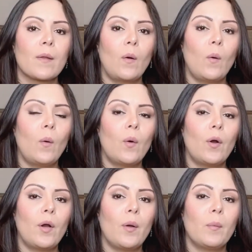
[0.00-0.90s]

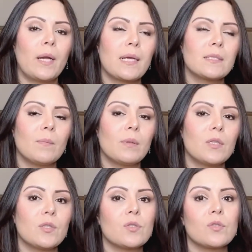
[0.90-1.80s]
or when I simply
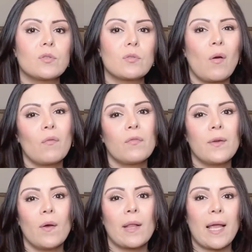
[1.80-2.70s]
just don't
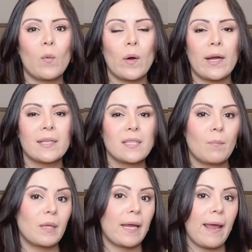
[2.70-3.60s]
feel like wearing
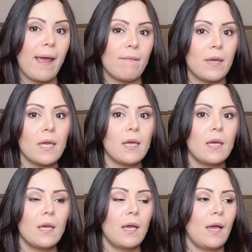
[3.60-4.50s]
something heavy.
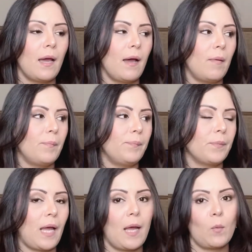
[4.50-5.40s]

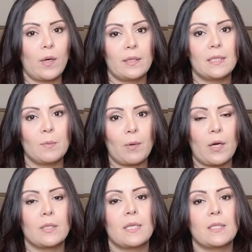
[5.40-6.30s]
I wear these
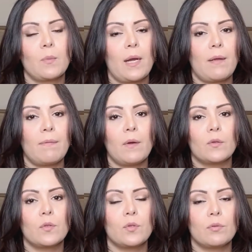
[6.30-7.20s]
fragrances when I feel
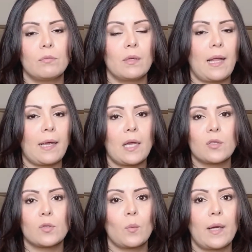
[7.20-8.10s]
like I
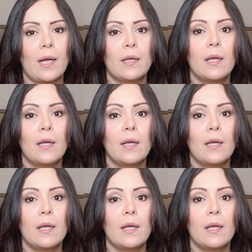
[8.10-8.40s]
just want to